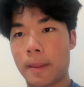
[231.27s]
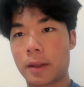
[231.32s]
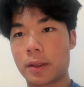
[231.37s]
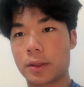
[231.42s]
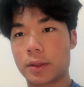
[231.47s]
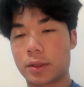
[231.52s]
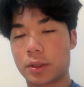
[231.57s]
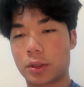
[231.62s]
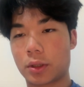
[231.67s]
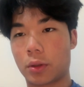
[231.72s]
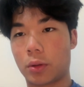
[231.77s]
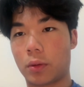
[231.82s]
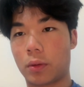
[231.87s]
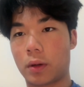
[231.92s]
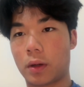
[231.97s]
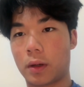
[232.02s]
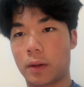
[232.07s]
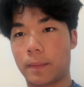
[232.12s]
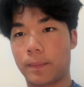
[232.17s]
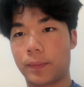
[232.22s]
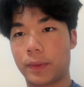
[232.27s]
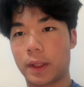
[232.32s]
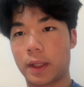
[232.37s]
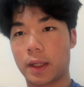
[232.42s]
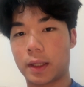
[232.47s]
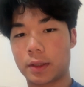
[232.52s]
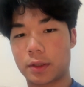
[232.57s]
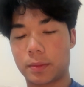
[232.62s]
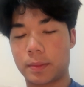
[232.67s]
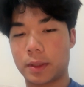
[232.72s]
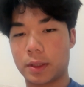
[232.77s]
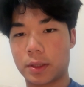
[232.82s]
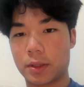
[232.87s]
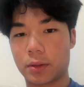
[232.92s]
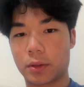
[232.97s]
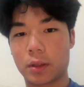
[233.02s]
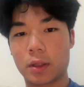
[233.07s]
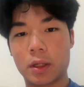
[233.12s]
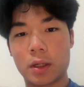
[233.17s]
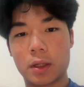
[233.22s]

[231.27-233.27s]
So it has to be 0.